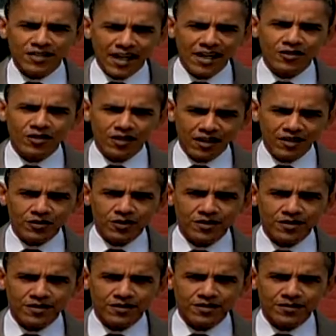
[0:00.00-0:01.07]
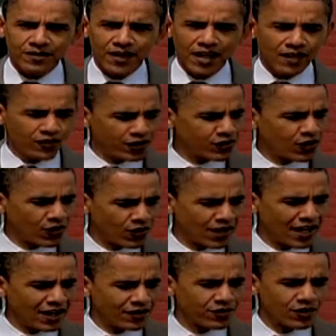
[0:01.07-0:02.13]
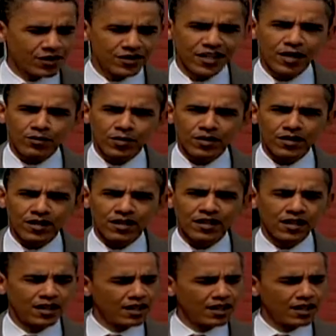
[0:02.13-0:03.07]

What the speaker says: national interests. And if it turned out, for example, that